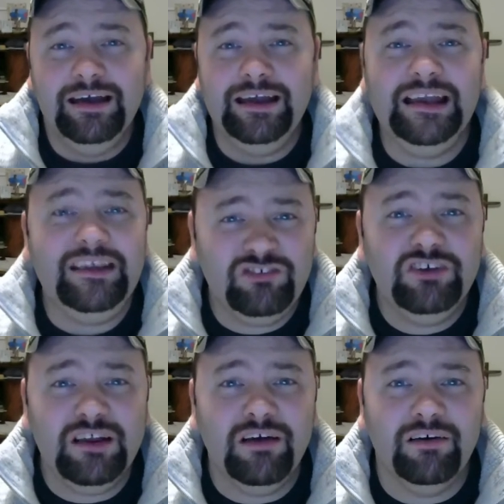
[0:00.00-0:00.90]
and it's
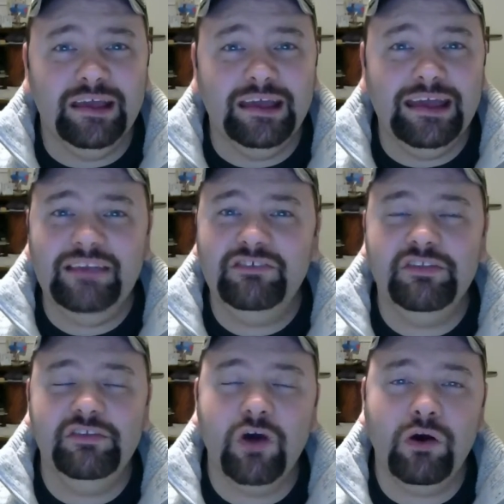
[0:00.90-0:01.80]
July. It's
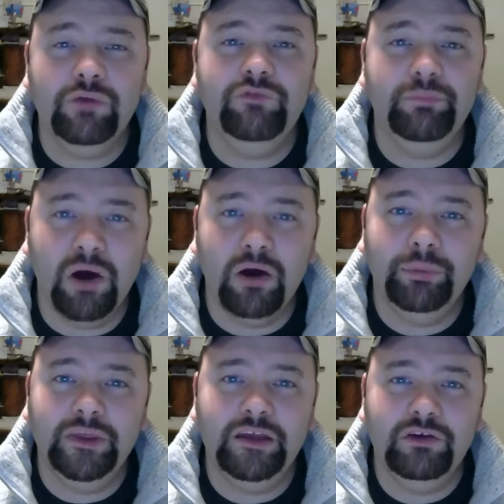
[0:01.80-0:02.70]
the time for
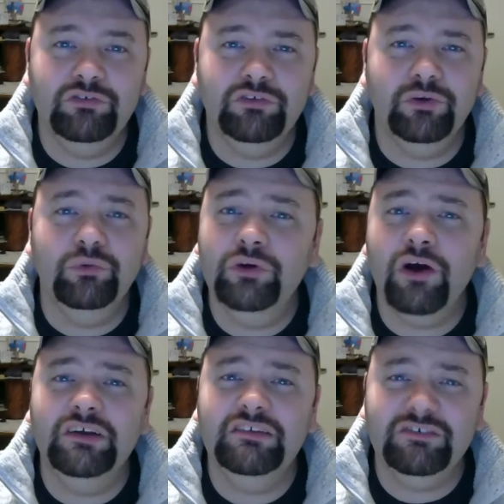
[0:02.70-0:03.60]
barbecues and all
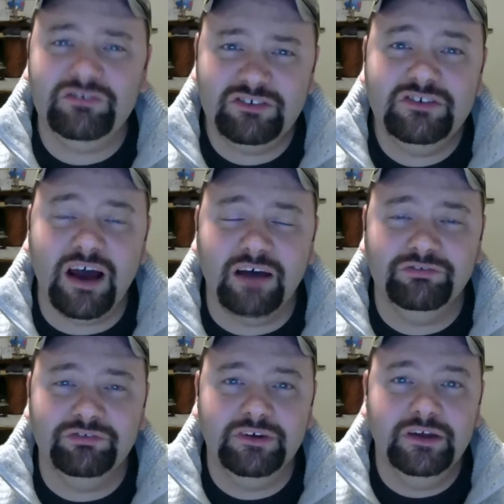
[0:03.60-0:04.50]
kinds of
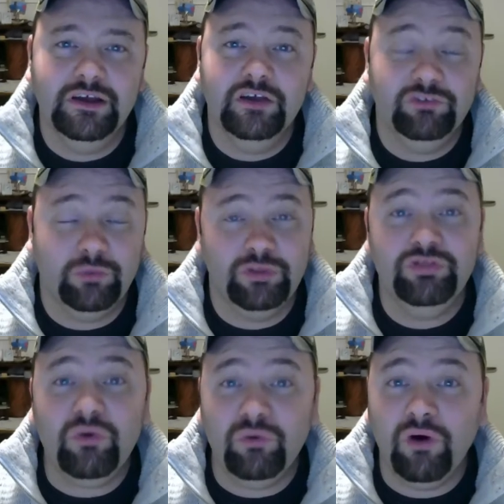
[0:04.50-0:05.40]
stuff, so I
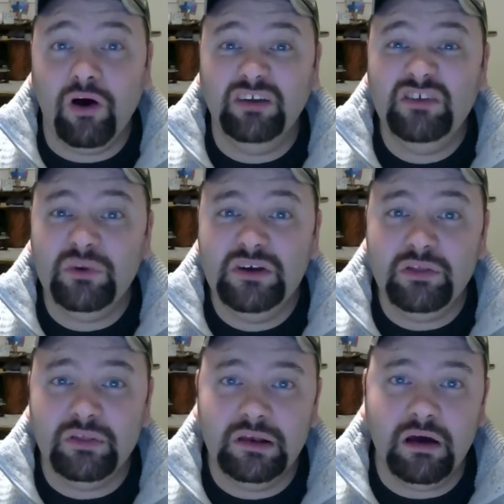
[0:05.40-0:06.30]
thought I'd do
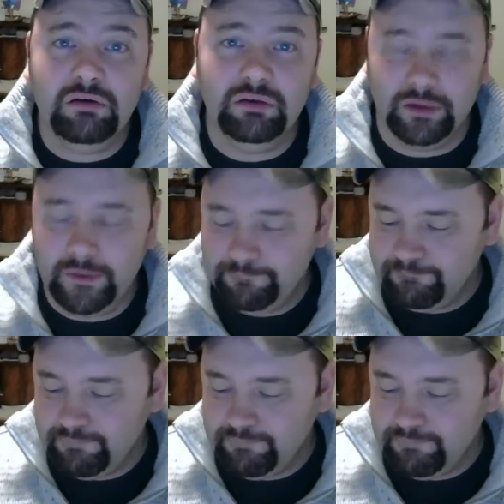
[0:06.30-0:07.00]
another lager,